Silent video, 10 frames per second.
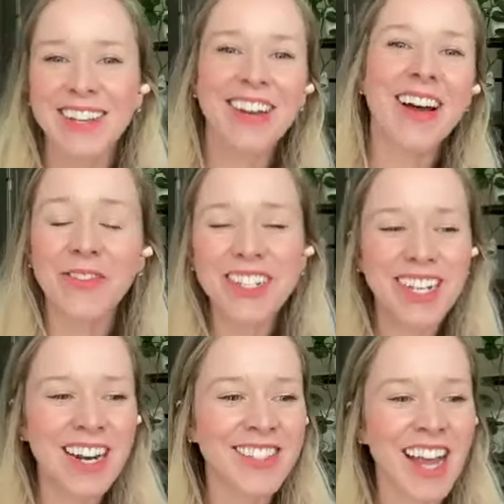So on one
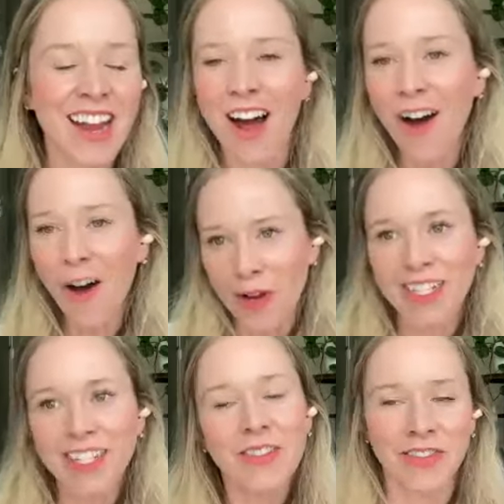side, it was like, oh, we
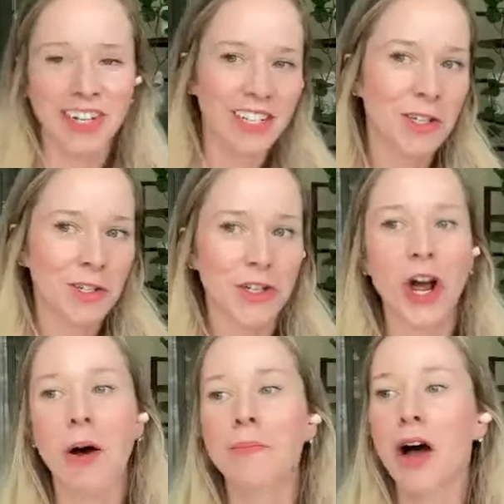did a really good
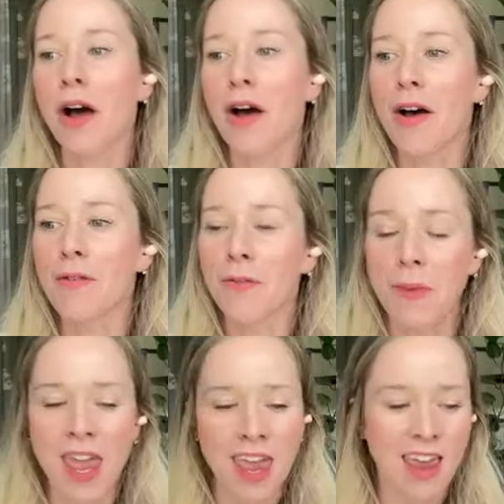job of
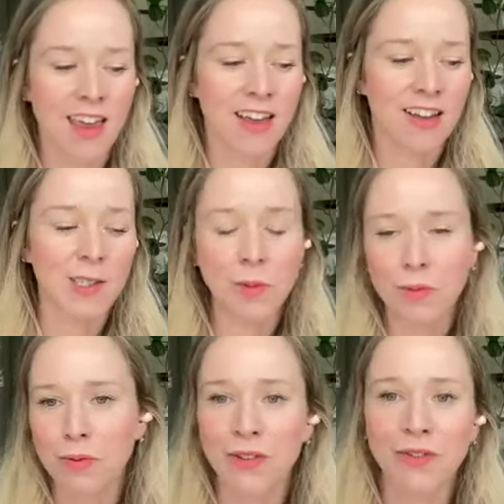being
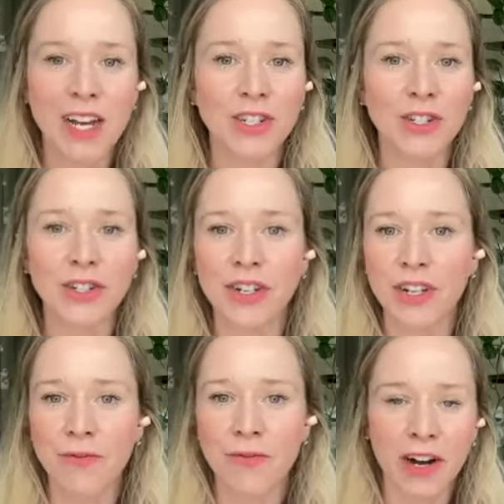super professional
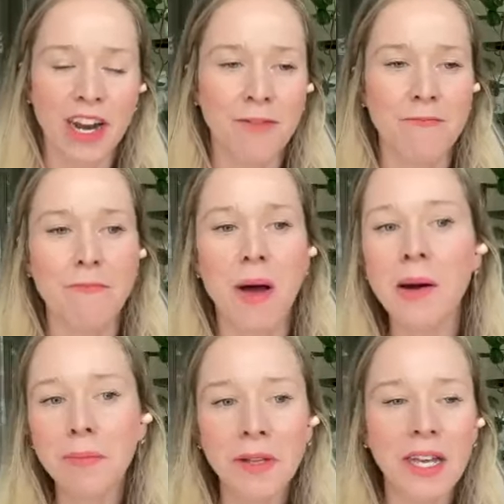and very
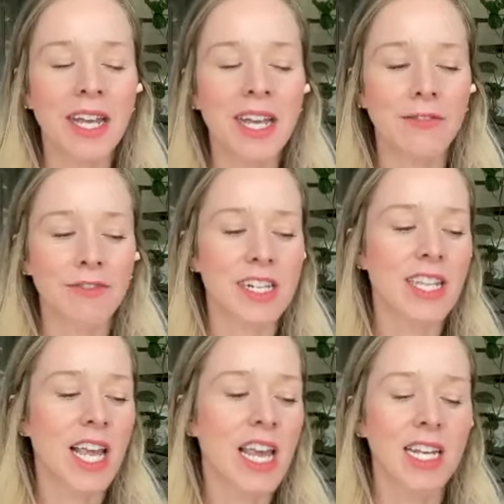public and
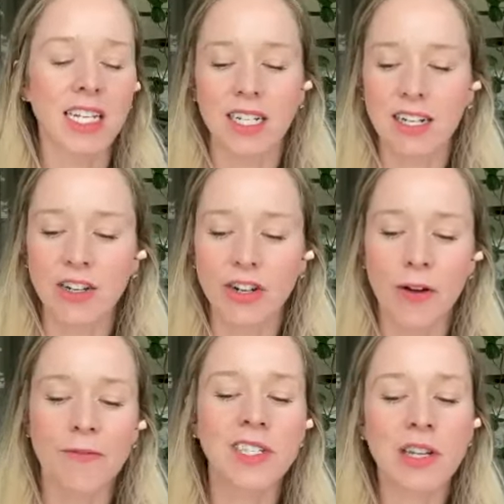everything. And,
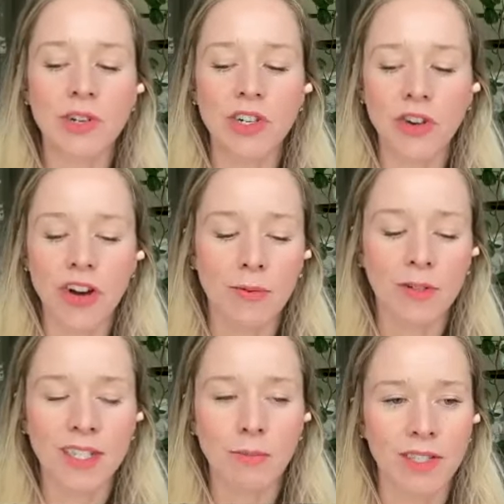obviously we showed up
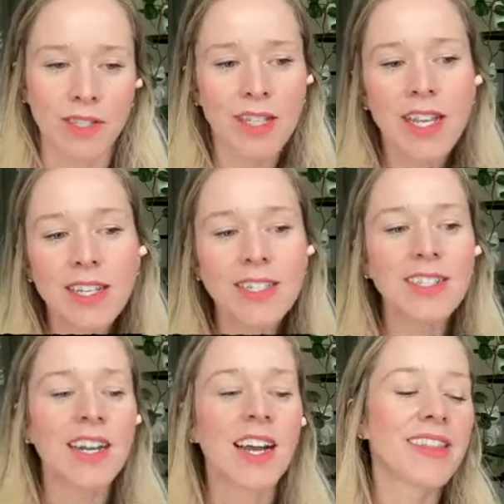on someone's
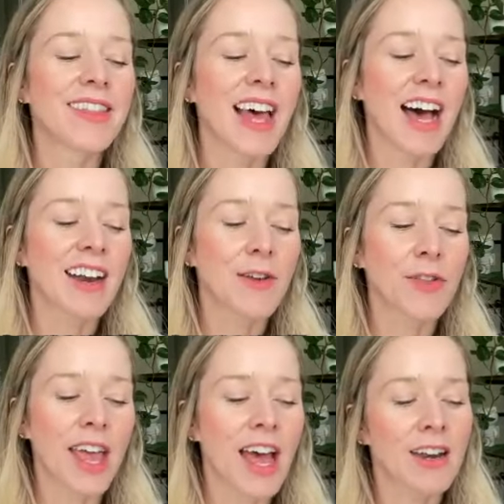list that if
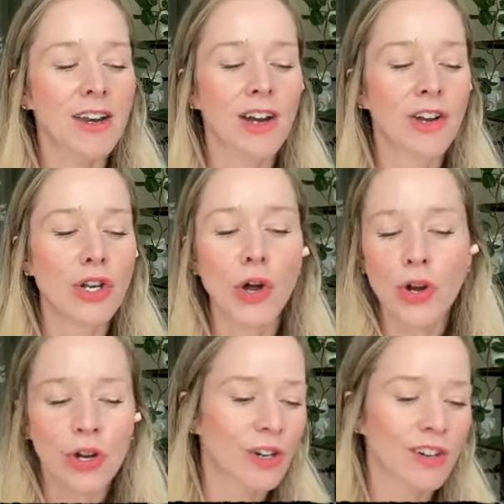they had
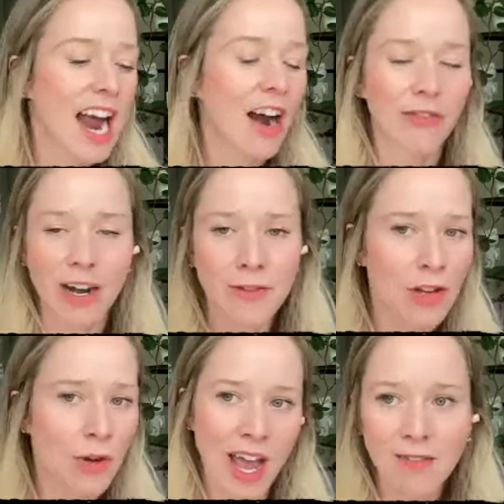known our
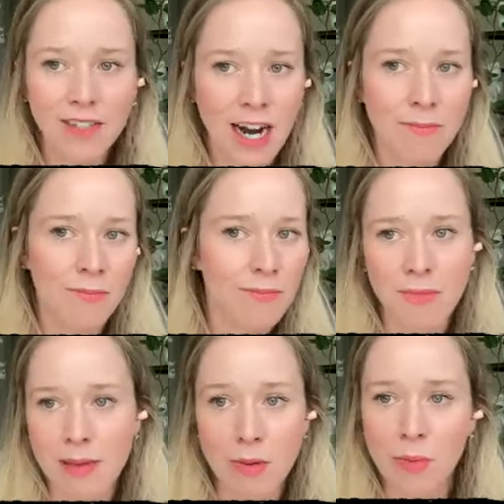revenue ahead of time,
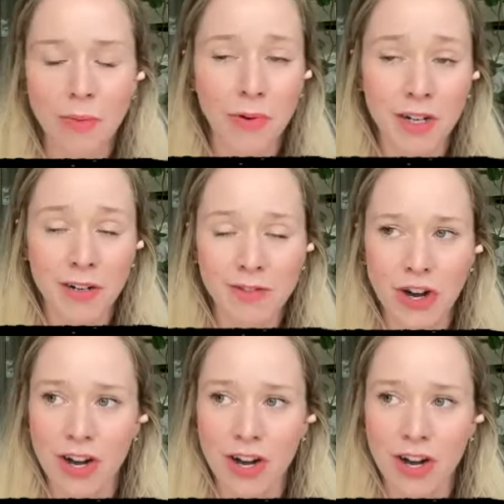maybe we wouldn't have